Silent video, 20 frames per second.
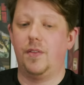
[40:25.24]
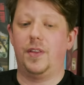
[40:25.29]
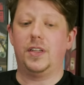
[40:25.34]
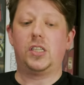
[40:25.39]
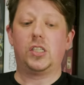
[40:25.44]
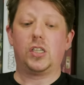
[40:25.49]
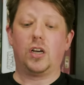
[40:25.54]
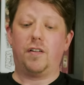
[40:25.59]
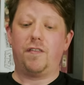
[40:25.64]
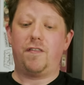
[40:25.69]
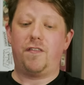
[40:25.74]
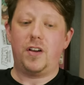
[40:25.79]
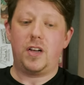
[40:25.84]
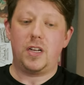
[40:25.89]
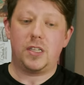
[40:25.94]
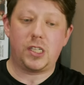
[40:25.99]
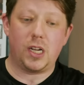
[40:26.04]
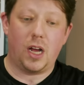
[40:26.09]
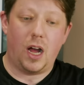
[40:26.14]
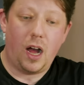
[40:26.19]
this is our
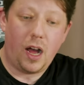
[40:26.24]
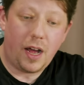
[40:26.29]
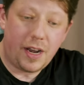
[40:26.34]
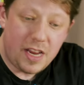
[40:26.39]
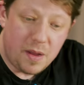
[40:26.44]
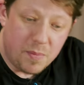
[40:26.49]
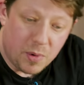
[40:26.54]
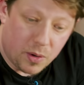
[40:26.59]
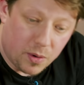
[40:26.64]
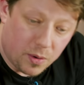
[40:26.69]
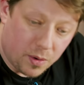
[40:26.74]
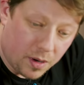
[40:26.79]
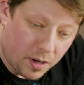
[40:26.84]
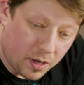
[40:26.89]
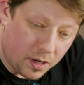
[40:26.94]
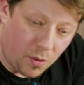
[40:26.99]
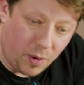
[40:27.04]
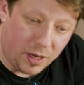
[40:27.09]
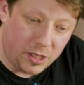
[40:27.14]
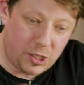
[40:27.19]
first honeymoon
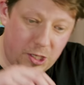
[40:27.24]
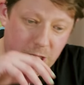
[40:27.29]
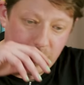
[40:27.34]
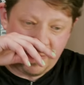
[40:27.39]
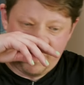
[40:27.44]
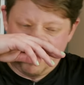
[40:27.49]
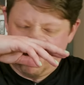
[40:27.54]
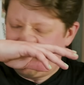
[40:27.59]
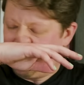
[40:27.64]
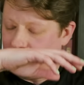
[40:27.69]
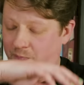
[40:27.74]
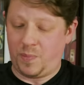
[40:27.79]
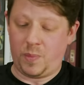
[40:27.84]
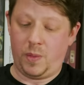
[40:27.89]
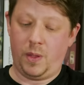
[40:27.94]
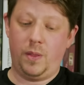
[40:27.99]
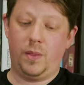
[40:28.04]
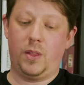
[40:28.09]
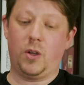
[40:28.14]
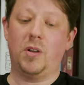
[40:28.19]
question.
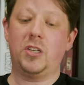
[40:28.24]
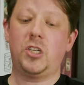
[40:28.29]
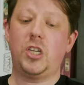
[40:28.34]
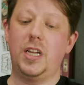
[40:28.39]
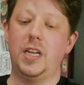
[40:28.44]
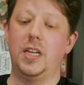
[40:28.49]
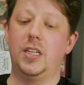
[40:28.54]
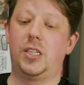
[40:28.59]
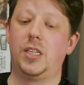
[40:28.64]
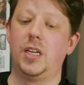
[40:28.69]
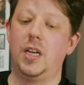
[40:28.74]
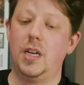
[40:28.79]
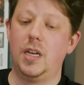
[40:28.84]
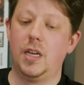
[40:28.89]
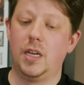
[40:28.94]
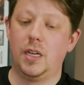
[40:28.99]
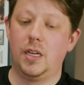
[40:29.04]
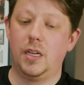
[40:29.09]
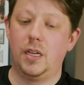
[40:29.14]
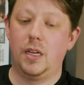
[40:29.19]
The question is,
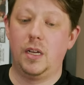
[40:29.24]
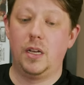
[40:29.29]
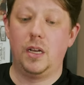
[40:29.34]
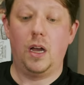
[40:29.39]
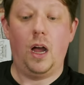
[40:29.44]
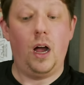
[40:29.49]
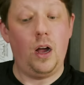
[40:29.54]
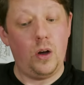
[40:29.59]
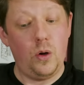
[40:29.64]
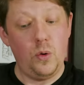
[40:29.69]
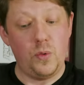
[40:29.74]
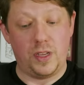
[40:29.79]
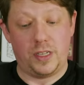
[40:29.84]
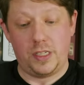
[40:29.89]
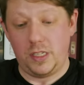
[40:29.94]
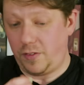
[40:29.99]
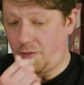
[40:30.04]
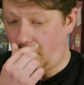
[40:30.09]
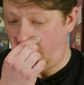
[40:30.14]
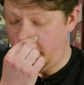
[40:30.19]
oh,
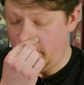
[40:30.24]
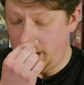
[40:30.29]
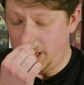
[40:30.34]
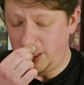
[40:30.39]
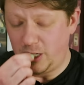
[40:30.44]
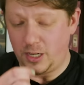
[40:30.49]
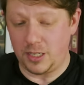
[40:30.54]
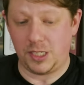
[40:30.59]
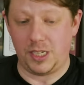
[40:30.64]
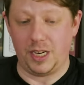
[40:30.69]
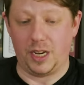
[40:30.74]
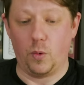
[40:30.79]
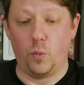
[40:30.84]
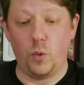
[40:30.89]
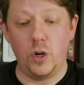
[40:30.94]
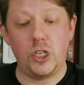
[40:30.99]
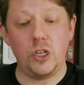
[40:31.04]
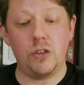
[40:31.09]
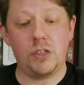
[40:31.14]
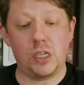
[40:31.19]
this is very interesting.
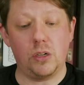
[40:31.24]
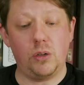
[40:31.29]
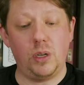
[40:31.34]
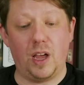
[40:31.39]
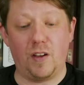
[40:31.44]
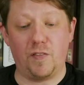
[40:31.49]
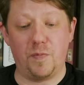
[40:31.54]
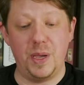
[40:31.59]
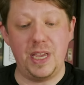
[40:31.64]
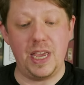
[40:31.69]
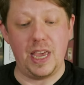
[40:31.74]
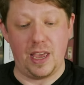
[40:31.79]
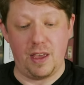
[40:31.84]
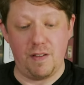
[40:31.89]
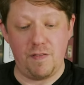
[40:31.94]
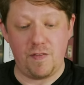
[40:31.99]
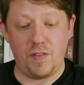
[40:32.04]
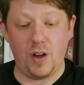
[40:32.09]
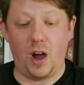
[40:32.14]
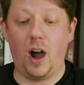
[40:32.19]
Would you still love me
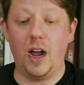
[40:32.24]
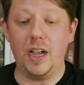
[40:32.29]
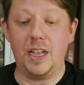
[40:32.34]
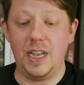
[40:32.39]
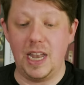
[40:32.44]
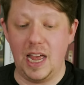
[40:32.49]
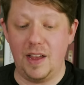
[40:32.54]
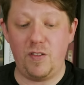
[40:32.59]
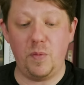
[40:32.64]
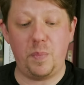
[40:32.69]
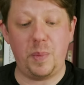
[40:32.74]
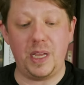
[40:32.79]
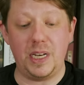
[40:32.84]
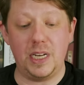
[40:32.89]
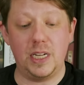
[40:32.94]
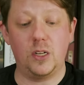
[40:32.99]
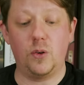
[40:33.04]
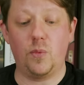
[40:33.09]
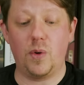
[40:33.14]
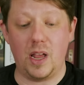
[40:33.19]
if I'd never been
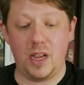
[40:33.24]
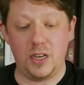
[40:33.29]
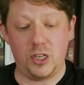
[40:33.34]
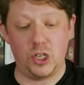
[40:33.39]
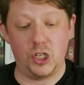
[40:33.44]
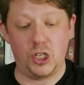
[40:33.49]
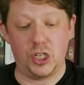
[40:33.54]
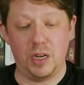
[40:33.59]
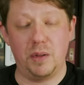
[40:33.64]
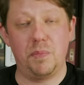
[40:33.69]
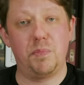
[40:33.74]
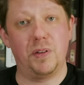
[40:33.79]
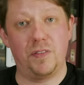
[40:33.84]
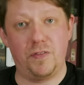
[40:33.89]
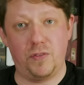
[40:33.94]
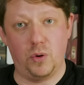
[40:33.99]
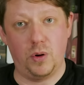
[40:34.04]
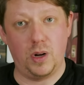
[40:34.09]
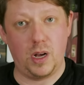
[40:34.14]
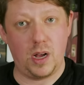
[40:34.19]
in a relationship before